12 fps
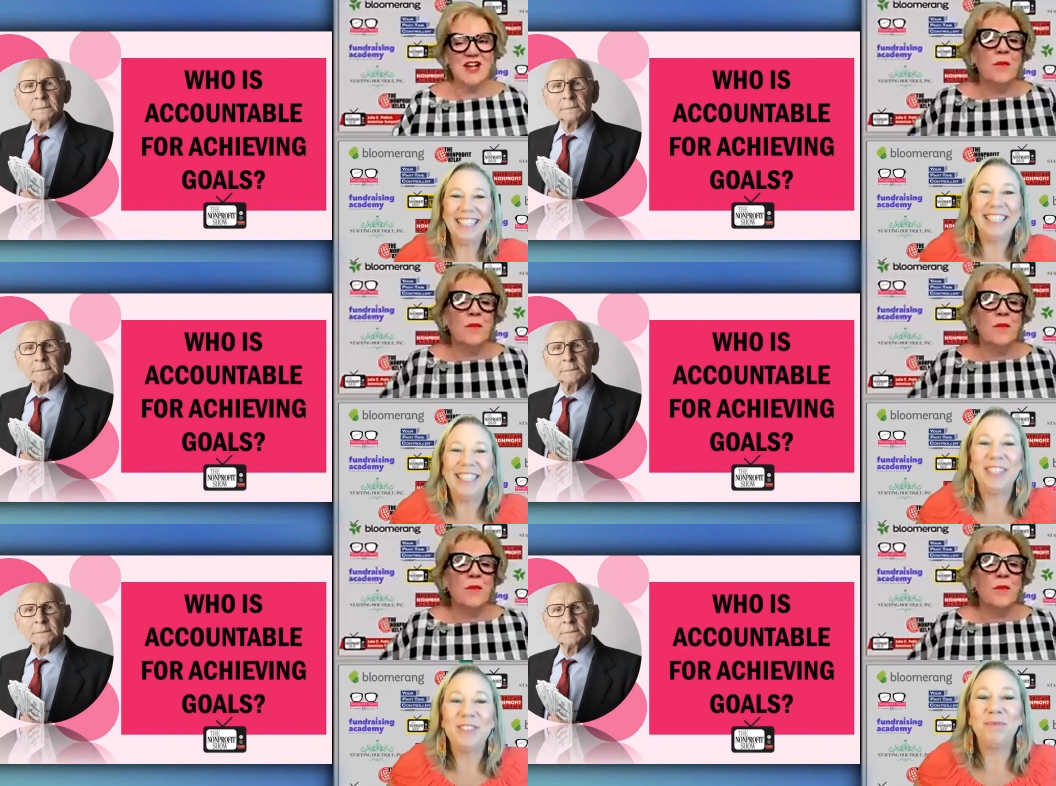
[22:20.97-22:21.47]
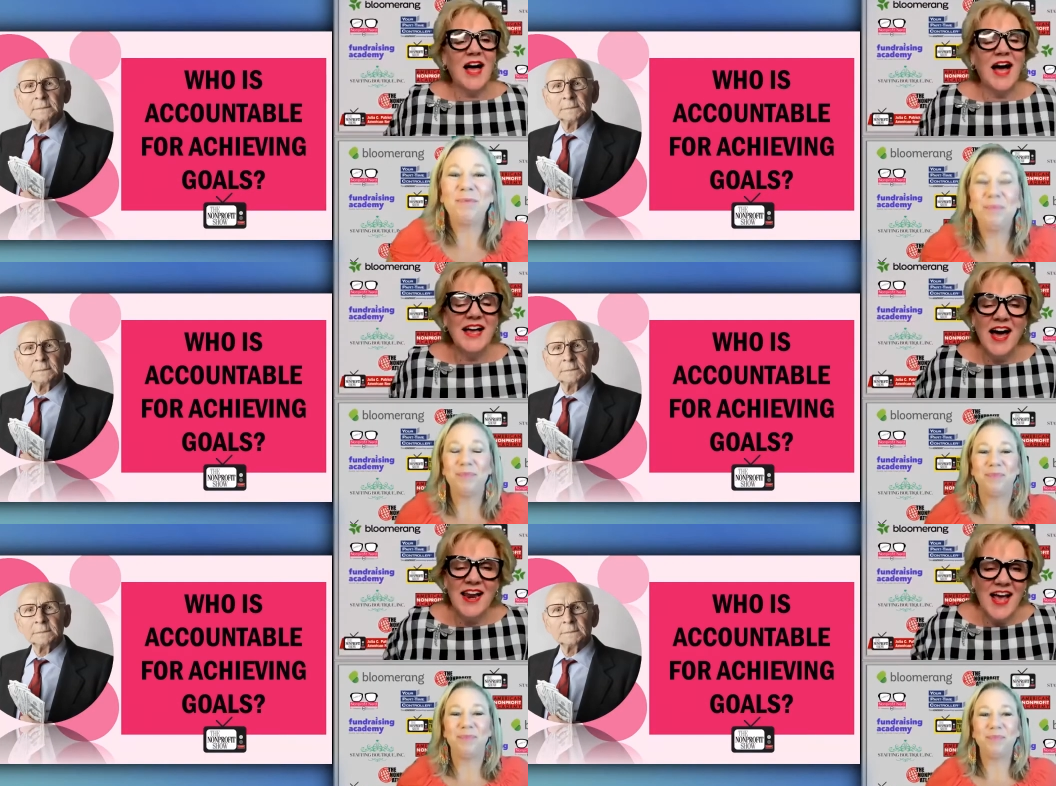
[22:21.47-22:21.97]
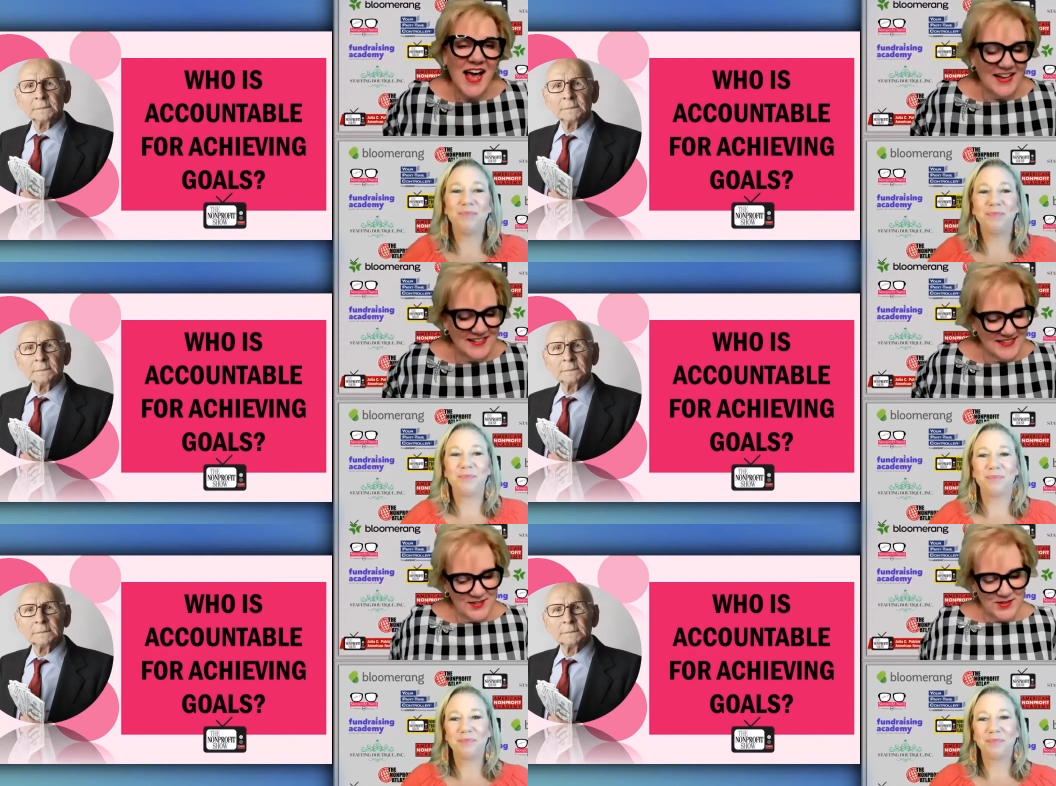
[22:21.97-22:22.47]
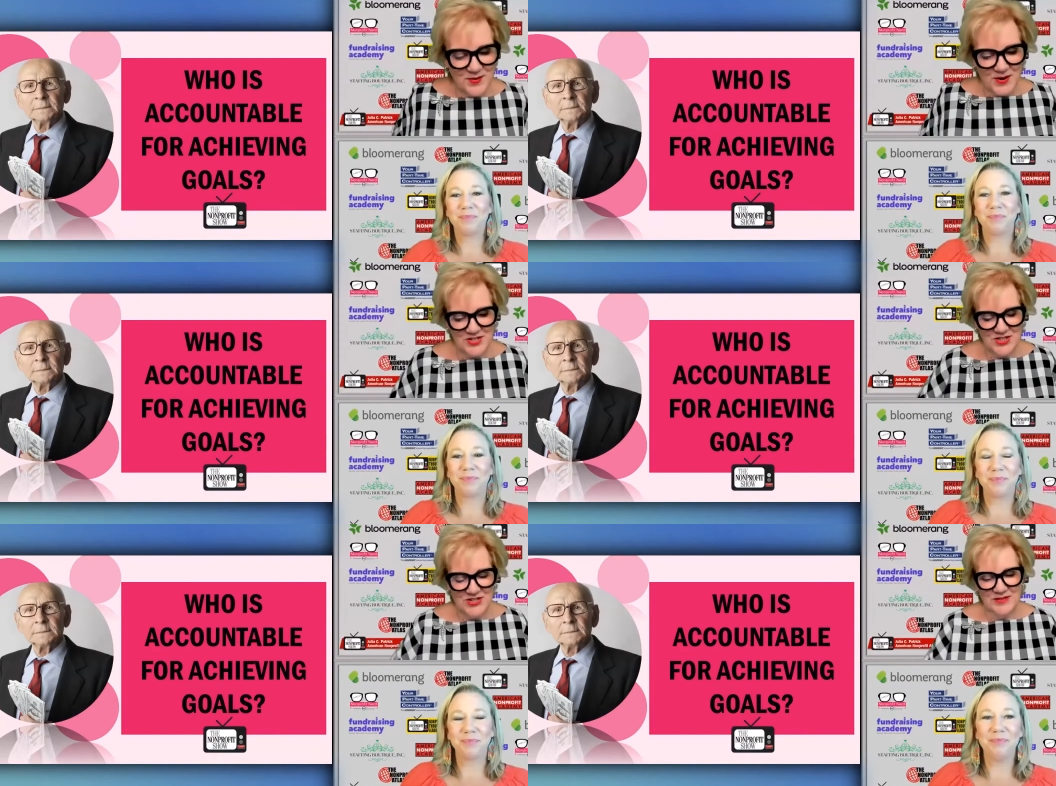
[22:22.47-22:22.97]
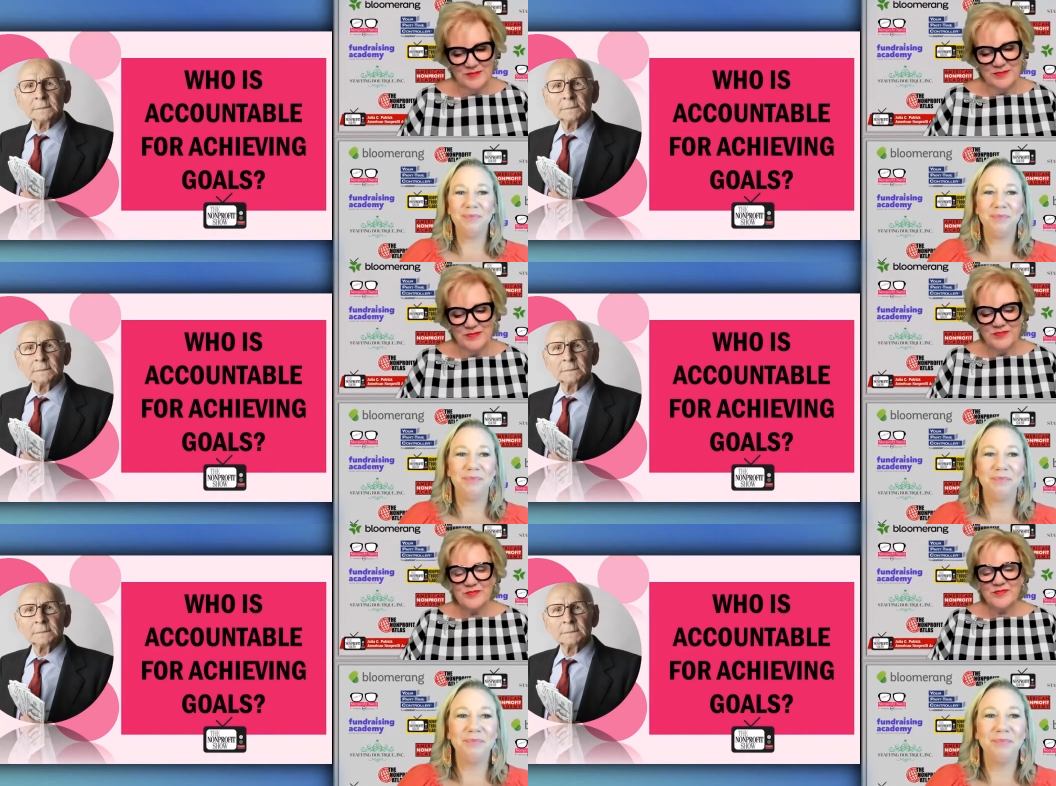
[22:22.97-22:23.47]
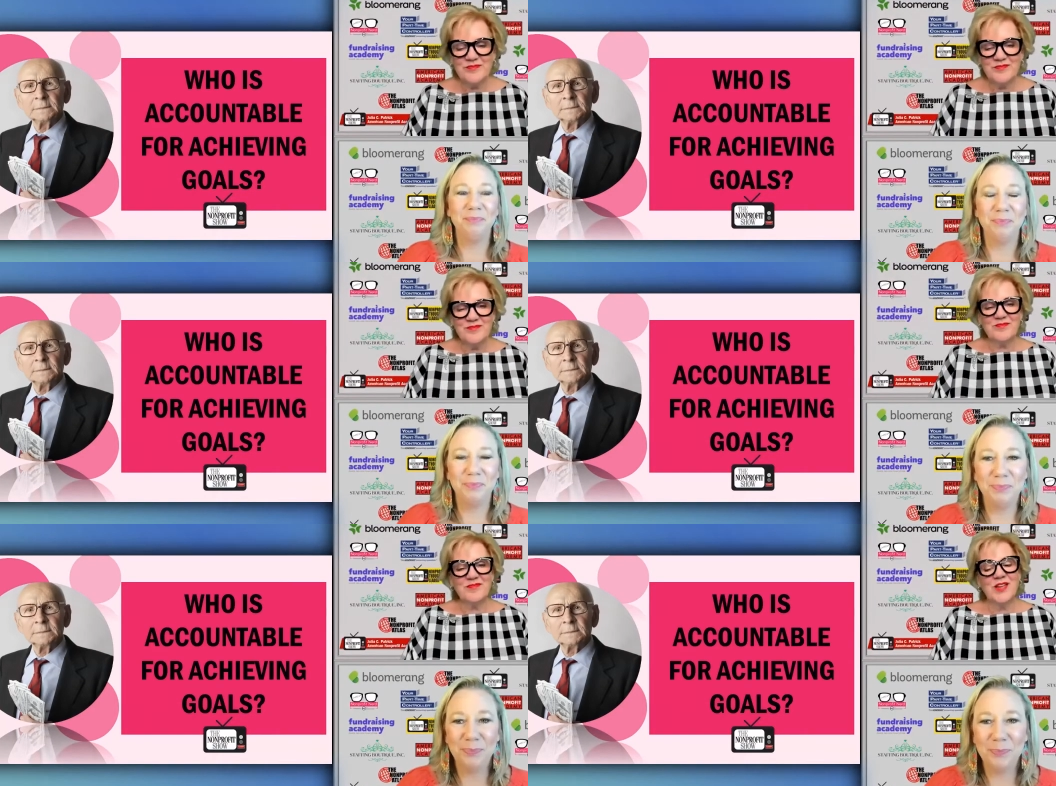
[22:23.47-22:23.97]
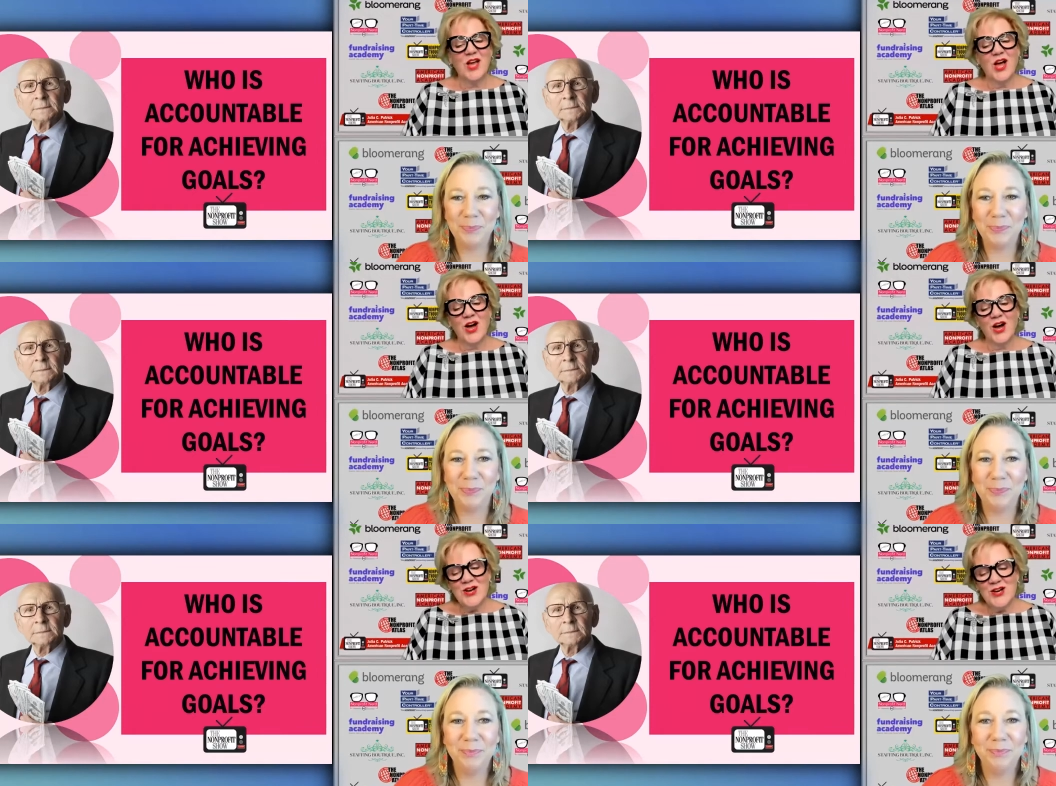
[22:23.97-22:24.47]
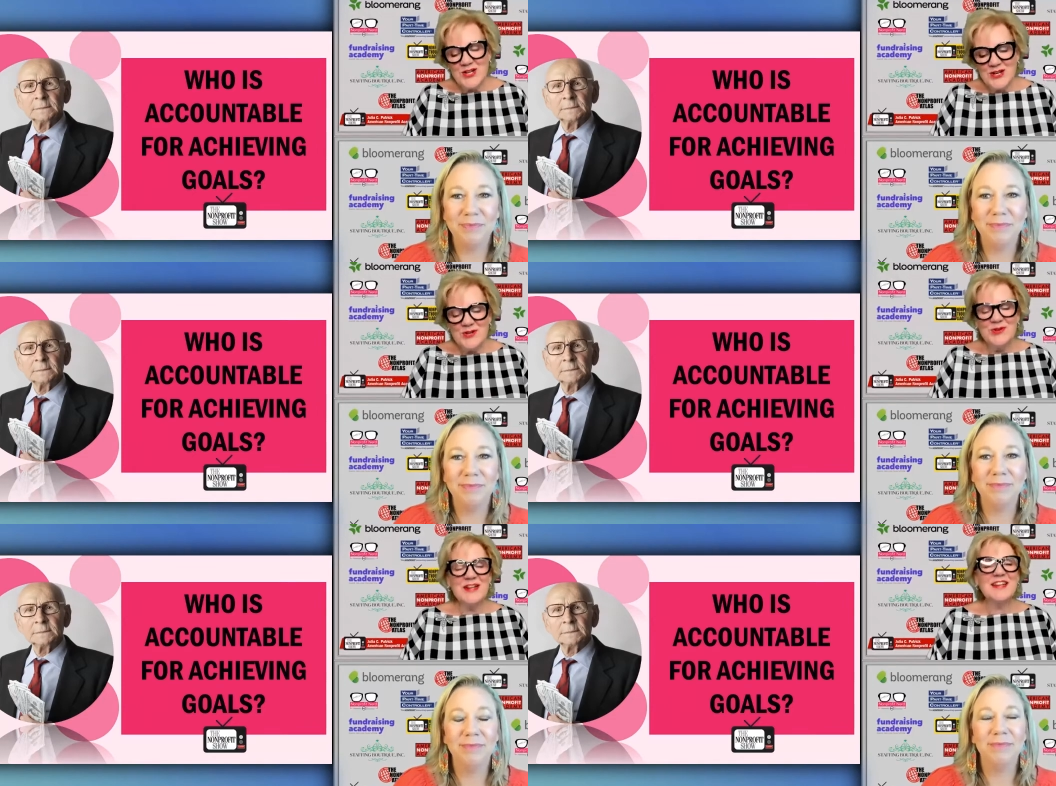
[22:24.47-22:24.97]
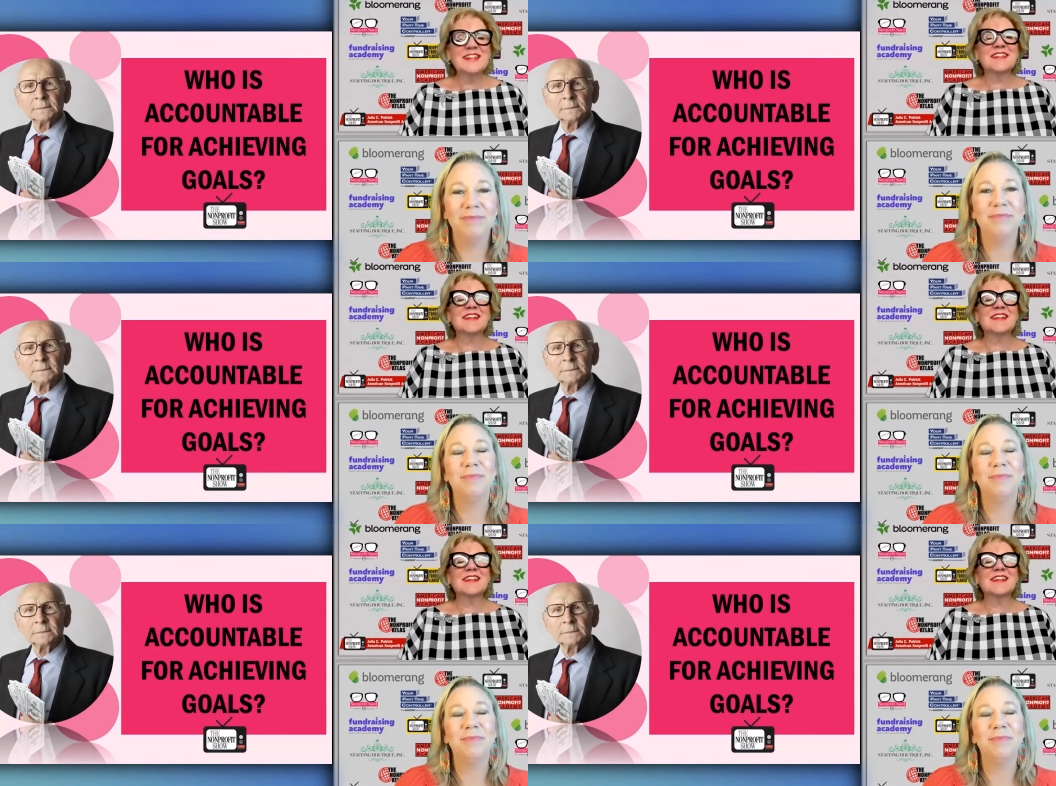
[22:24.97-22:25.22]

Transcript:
Speaker 1: but I got to ask this question Who is